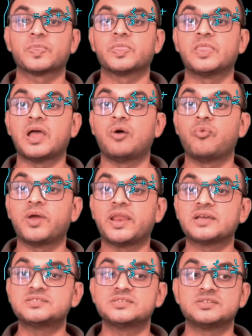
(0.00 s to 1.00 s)
now when
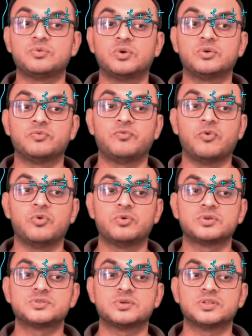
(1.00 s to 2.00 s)
x is equal to
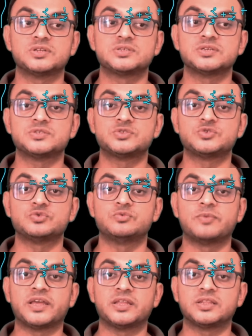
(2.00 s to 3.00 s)
4, so this is 2
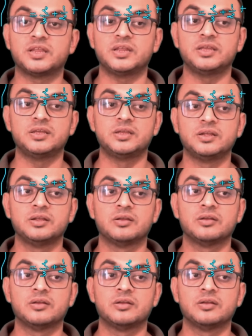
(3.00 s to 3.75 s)
by 3,